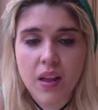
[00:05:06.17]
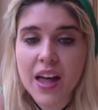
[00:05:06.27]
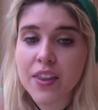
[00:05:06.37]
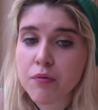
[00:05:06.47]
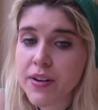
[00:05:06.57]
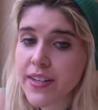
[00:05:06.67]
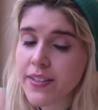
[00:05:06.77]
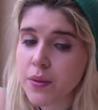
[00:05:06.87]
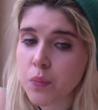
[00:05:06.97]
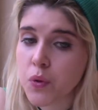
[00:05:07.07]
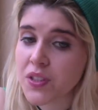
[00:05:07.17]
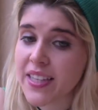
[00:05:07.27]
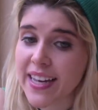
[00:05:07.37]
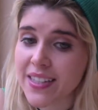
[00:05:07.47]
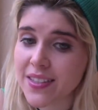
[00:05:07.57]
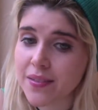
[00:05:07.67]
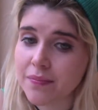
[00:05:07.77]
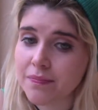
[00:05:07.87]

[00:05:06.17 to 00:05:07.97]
And the reason was this: